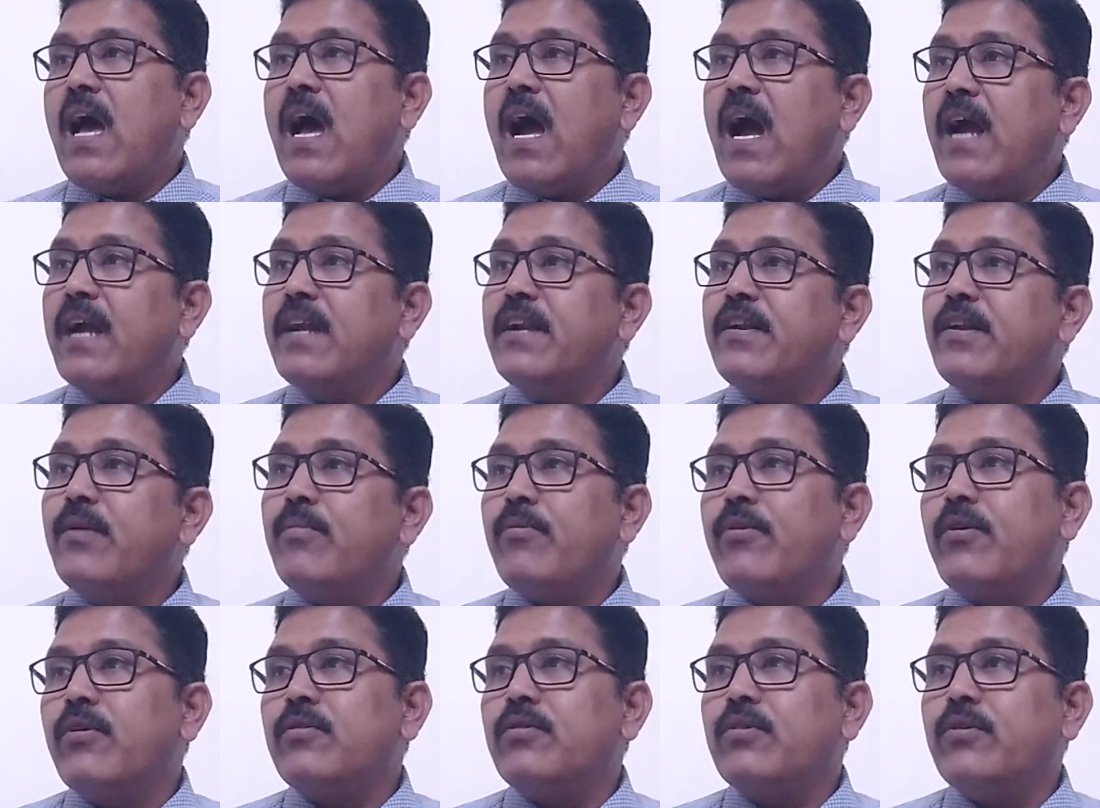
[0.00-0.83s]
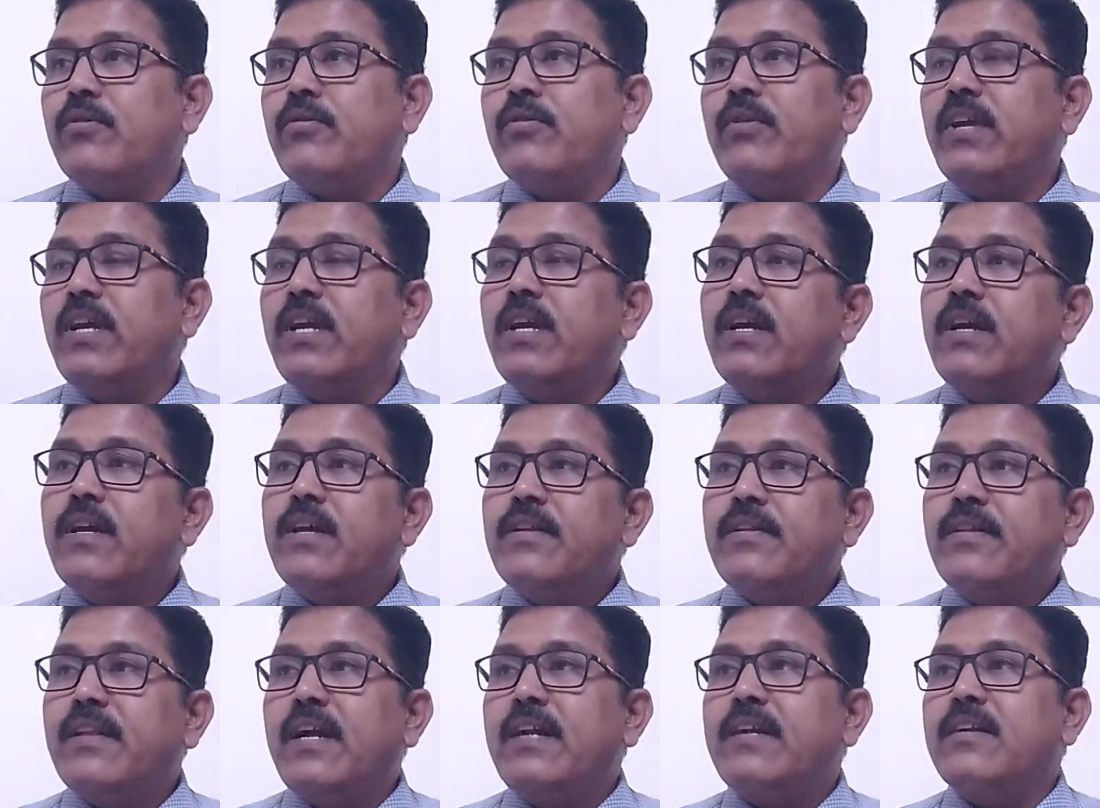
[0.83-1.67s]
and reproductively
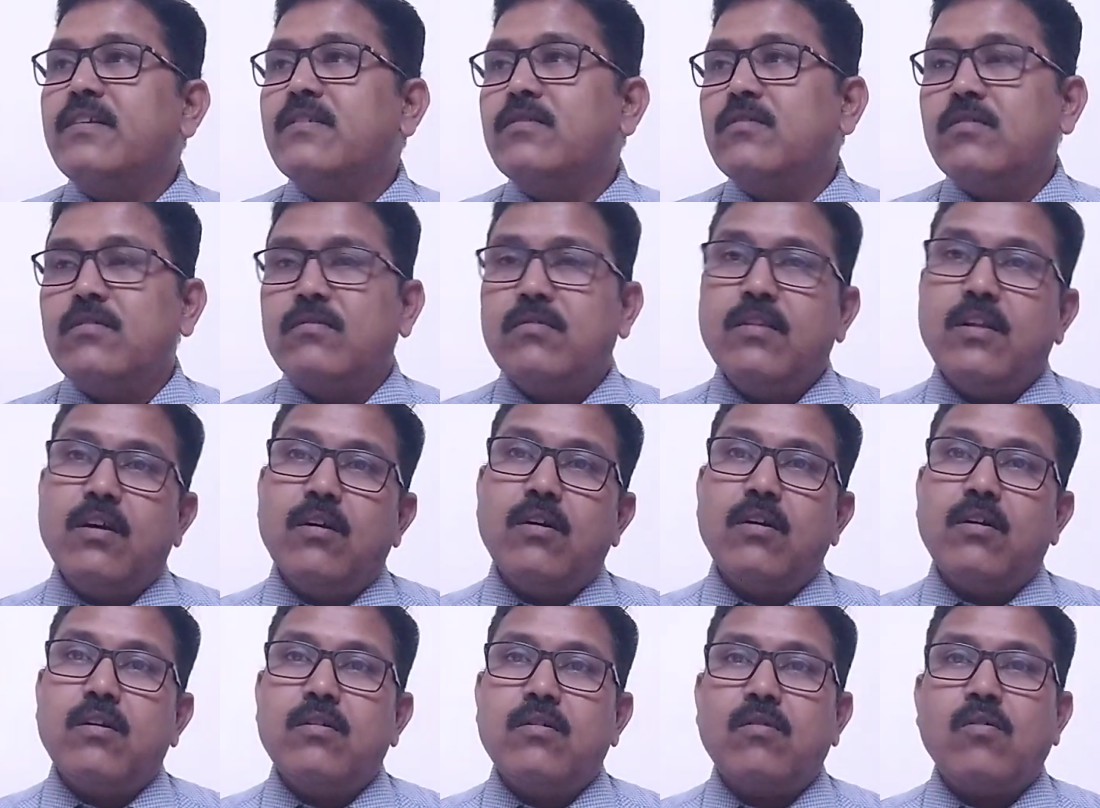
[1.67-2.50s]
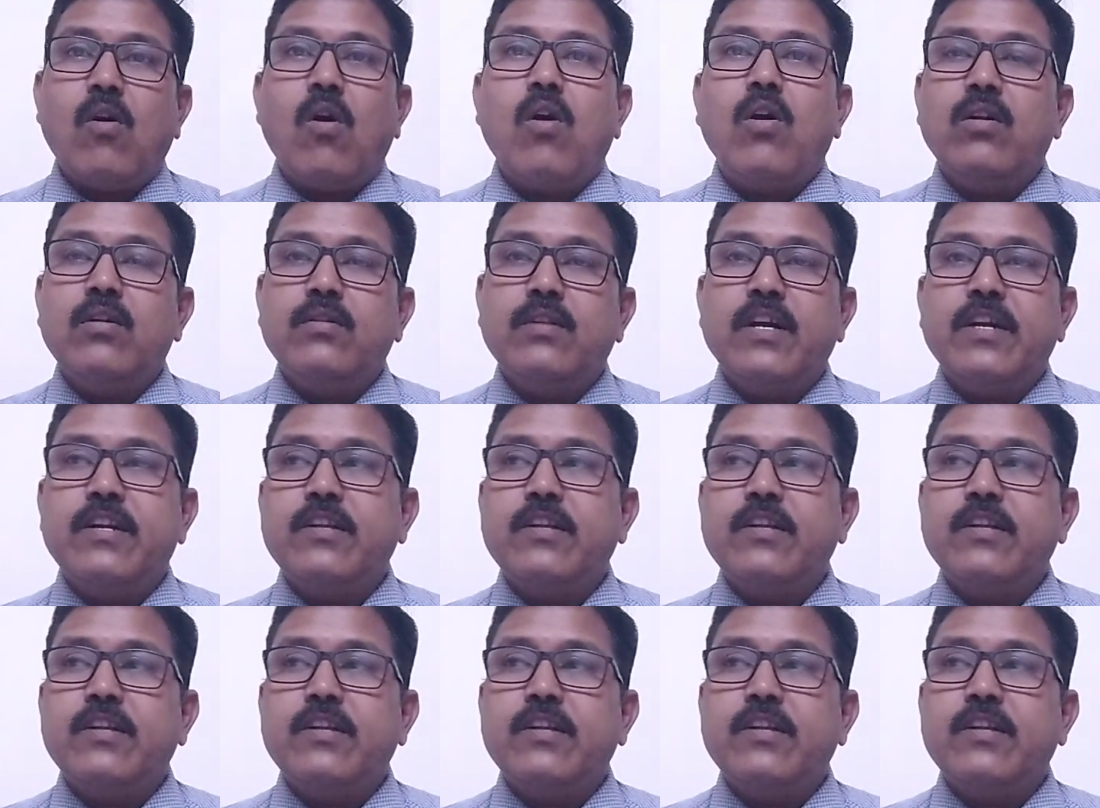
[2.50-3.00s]
that is called